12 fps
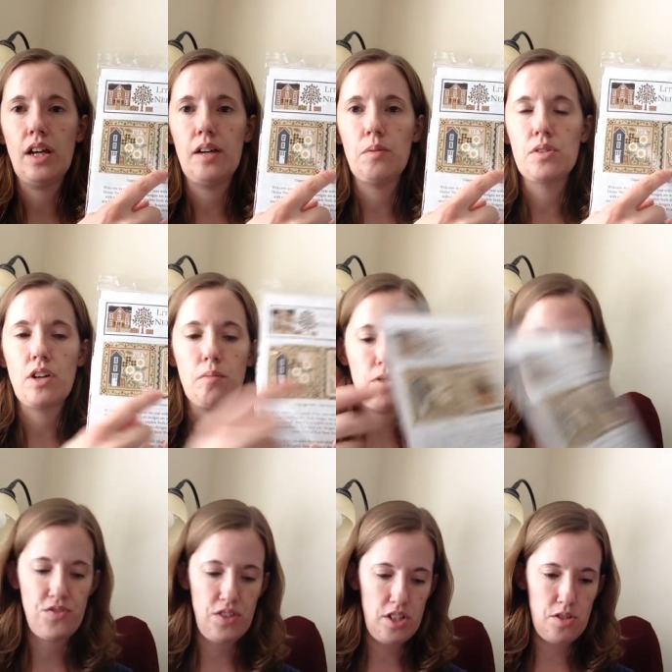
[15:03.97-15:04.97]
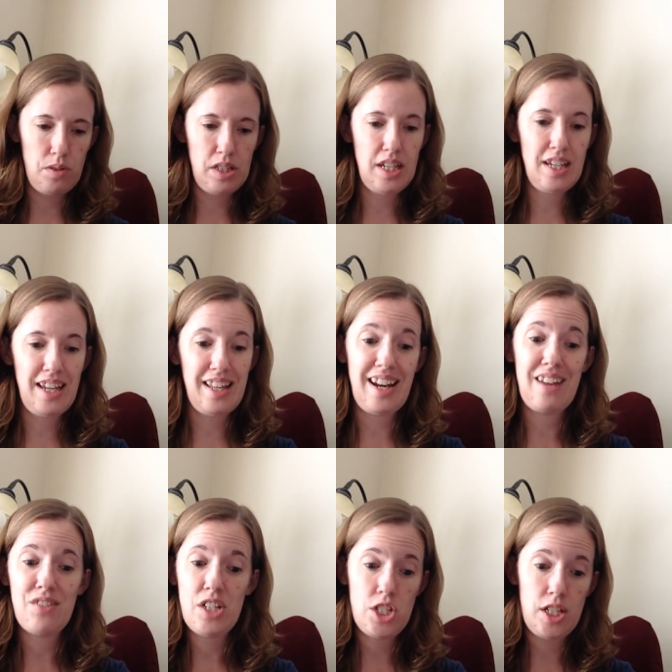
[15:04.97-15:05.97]
and was almost finished with it, and I
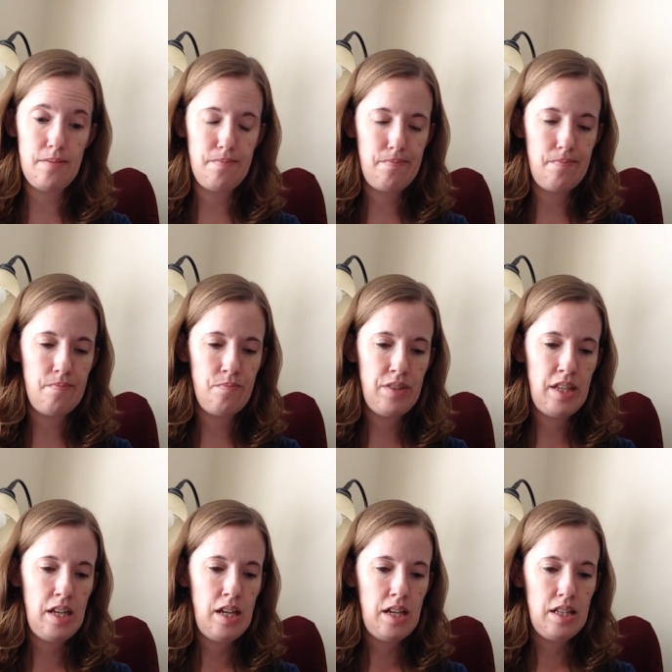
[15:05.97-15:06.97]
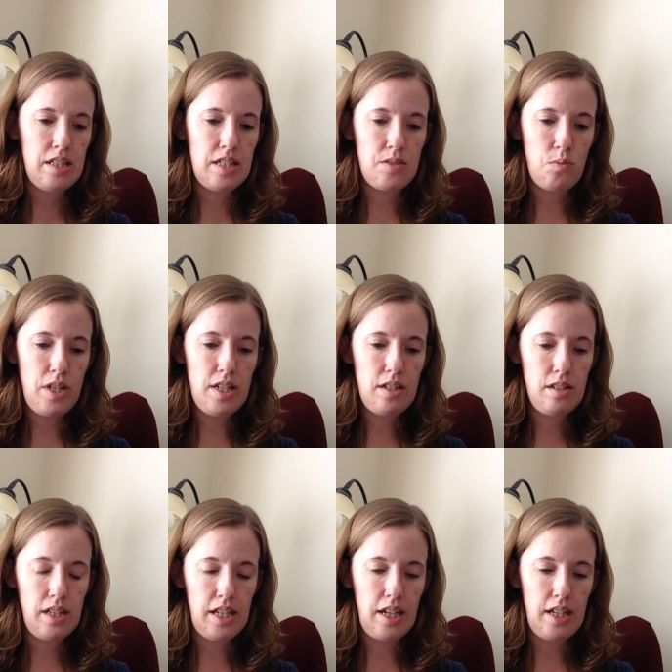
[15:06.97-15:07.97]
finished it this week,
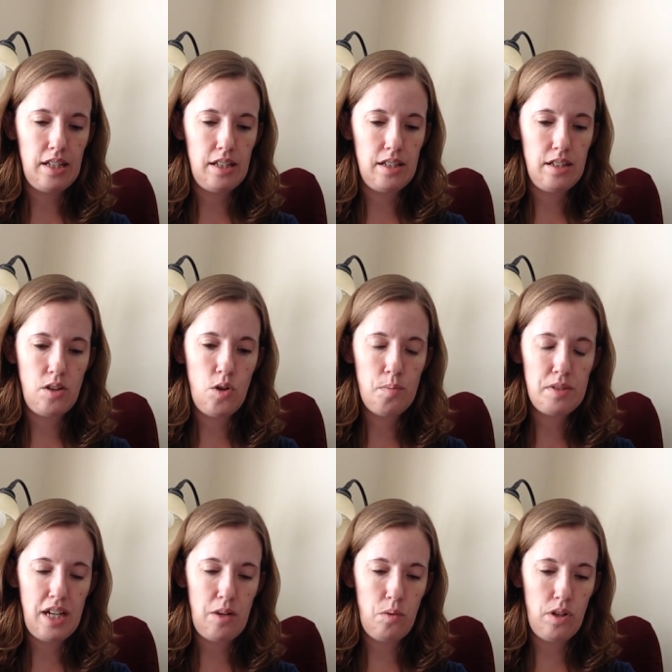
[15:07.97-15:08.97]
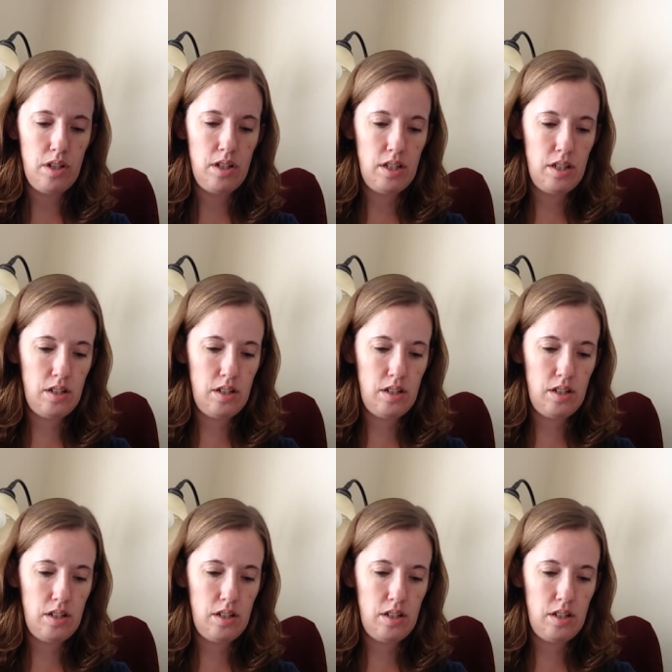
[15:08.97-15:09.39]
like I hoped I would.